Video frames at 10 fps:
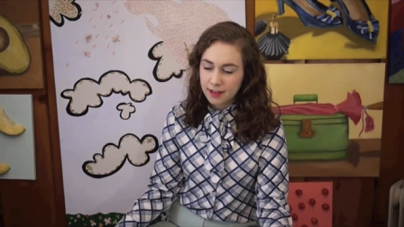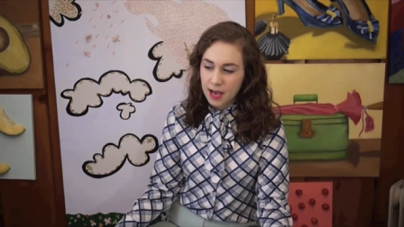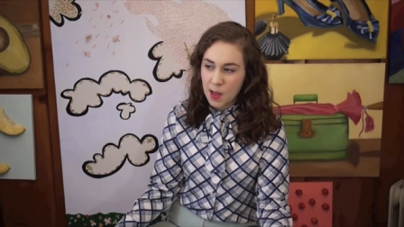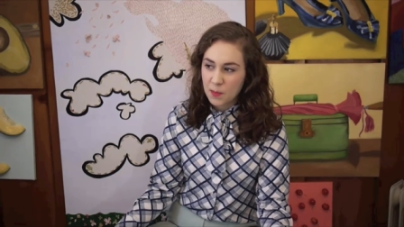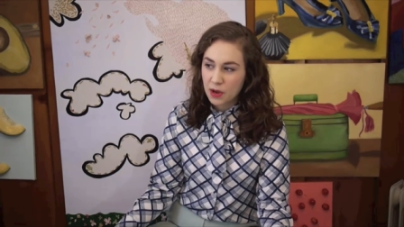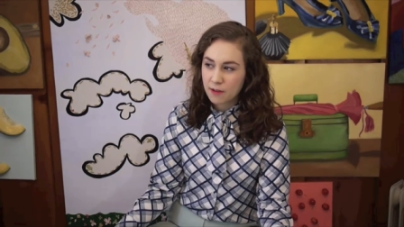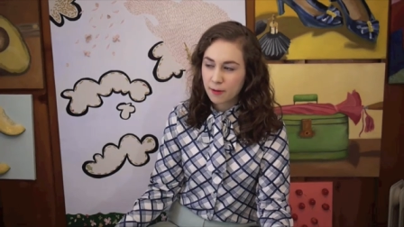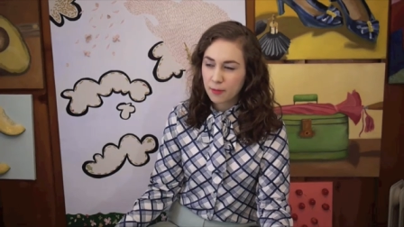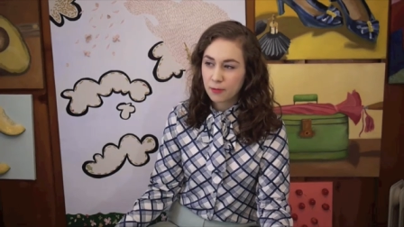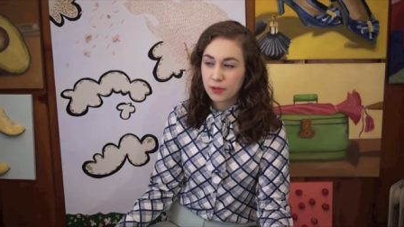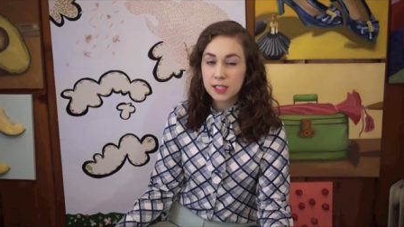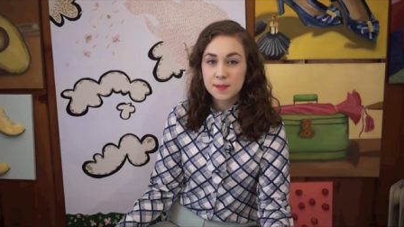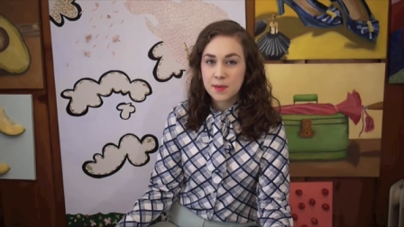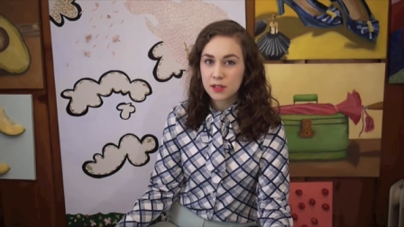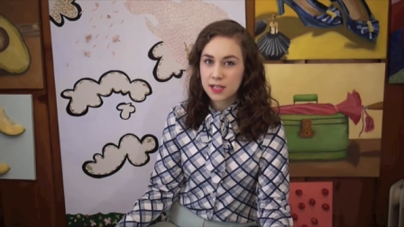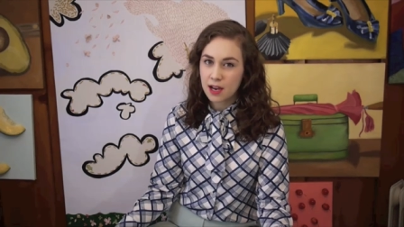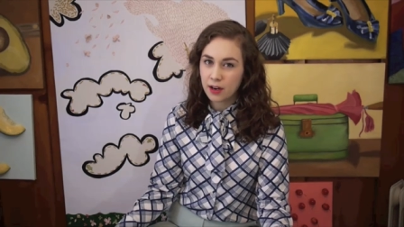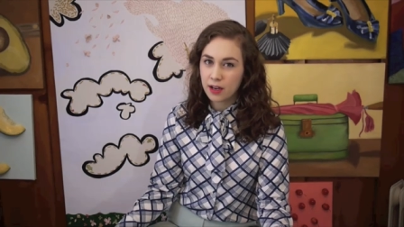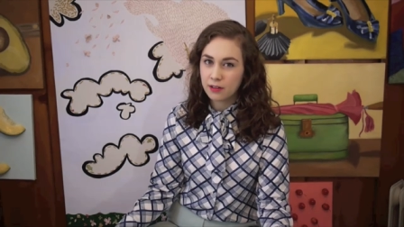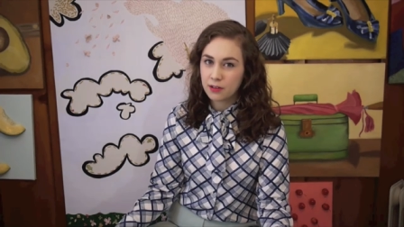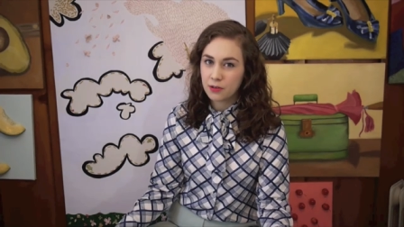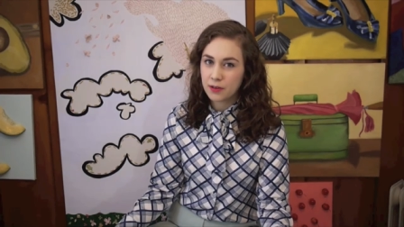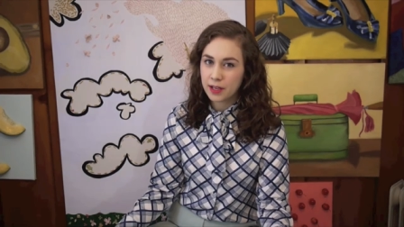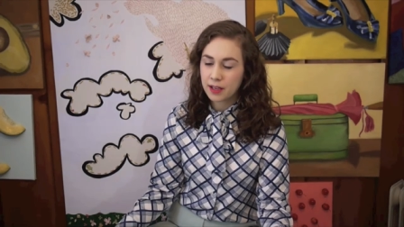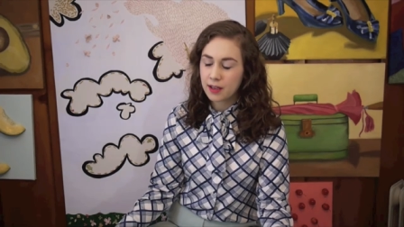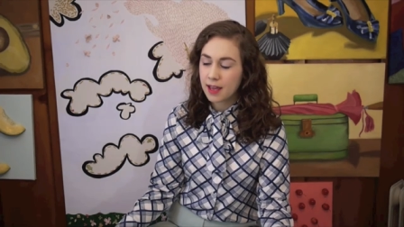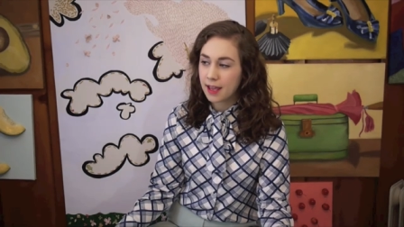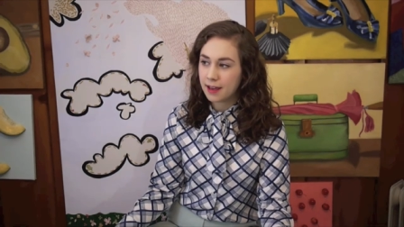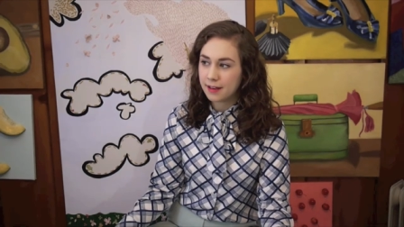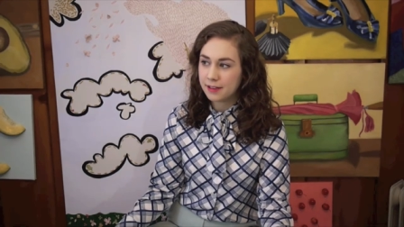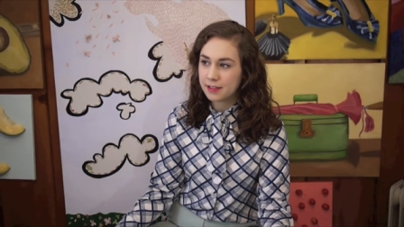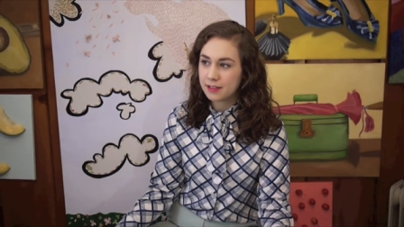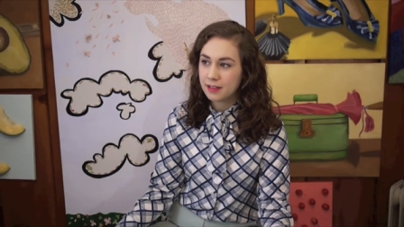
I'm from a really small town in Illinois, and